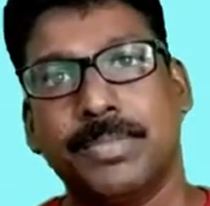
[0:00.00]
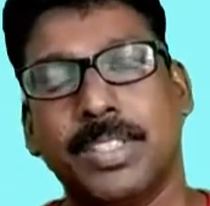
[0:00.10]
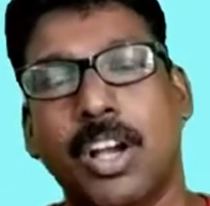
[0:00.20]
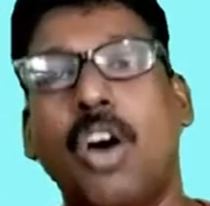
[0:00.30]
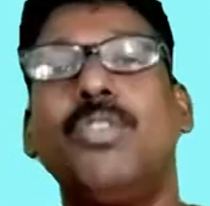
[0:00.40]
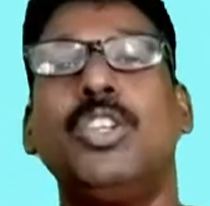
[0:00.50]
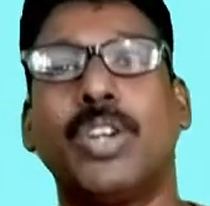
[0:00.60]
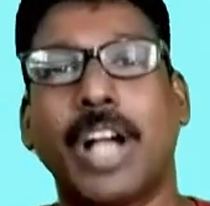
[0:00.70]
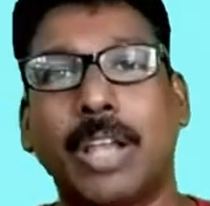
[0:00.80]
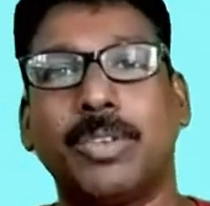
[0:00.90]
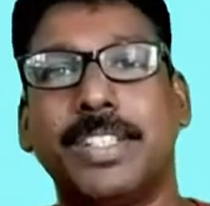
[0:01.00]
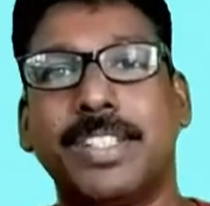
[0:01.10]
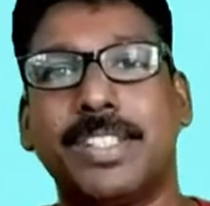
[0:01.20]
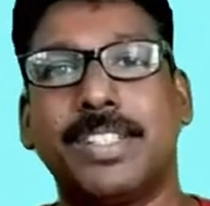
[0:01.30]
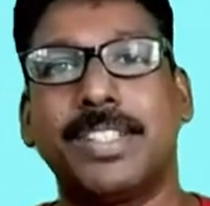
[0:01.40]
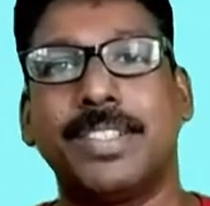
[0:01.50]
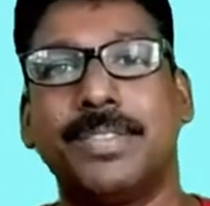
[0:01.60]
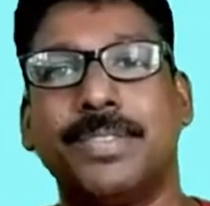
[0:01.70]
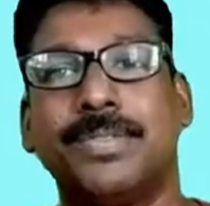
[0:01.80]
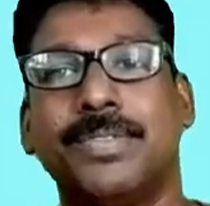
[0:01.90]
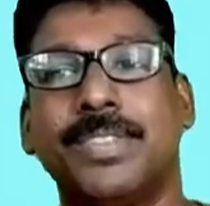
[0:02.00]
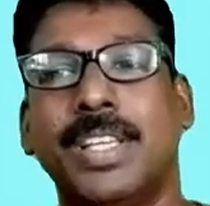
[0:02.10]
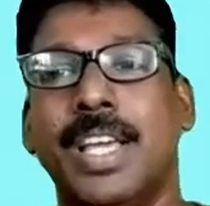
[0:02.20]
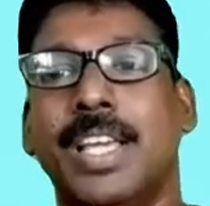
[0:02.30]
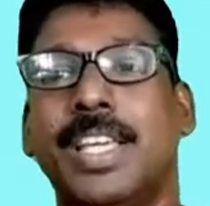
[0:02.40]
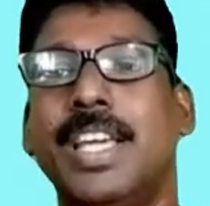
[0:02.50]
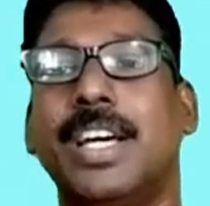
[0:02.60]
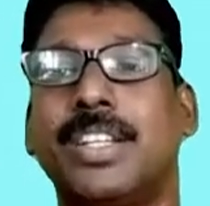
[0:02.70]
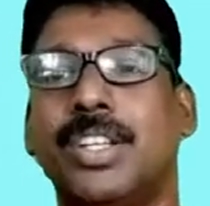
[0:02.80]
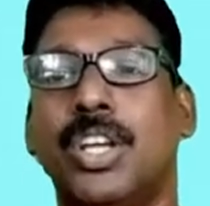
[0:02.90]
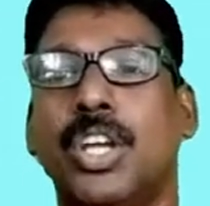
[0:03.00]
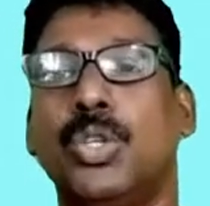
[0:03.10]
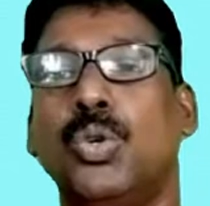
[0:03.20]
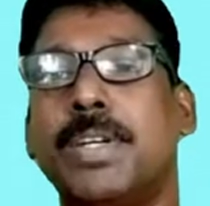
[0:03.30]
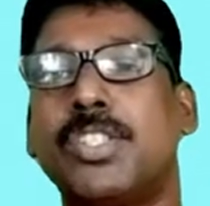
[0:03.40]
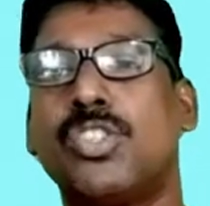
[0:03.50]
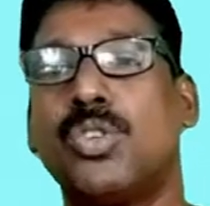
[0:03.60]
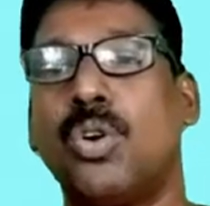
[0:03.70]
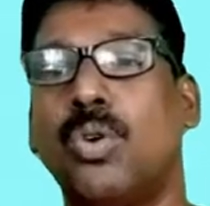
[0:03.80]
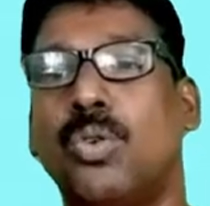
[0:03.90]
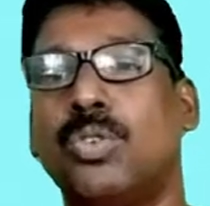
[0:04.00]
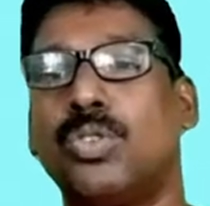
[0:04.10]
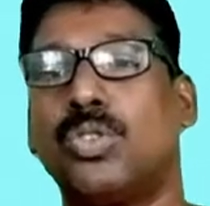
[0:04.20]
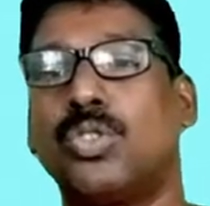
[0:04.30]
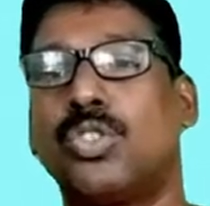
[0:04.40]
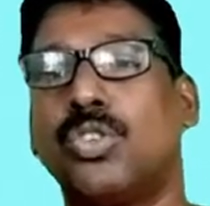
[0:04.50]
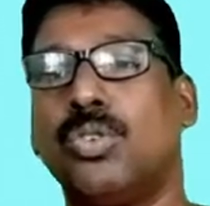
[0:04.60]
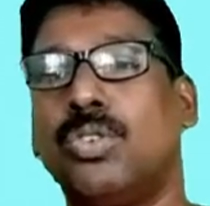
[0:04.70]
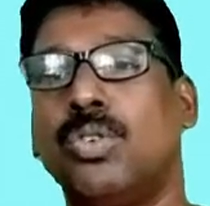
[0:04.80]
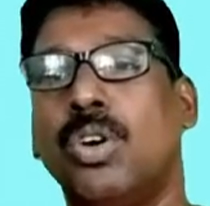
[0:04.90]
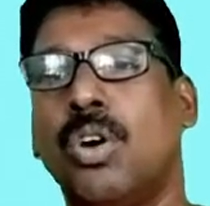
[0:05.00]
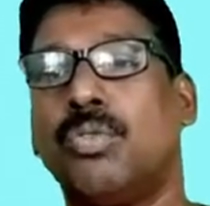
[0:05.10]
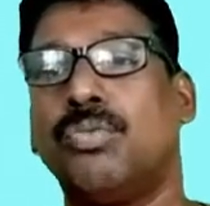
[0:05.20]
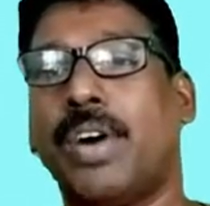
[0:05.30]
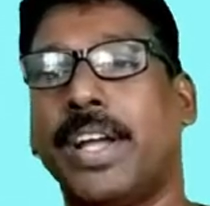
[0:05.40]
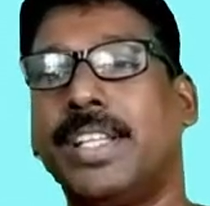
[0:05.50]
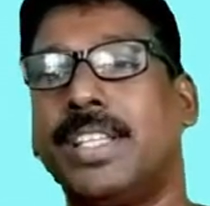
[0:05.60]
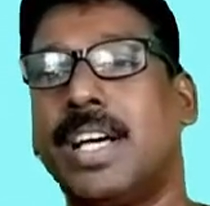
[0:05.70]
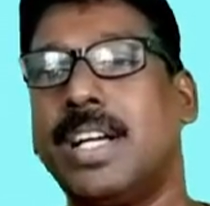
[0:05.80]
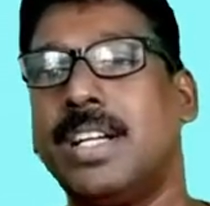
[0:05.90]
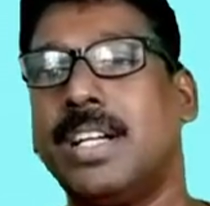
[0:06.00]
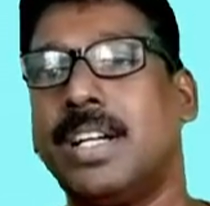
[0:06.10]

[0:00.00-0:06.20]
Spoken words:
How will you calculate it? Here you must know to find the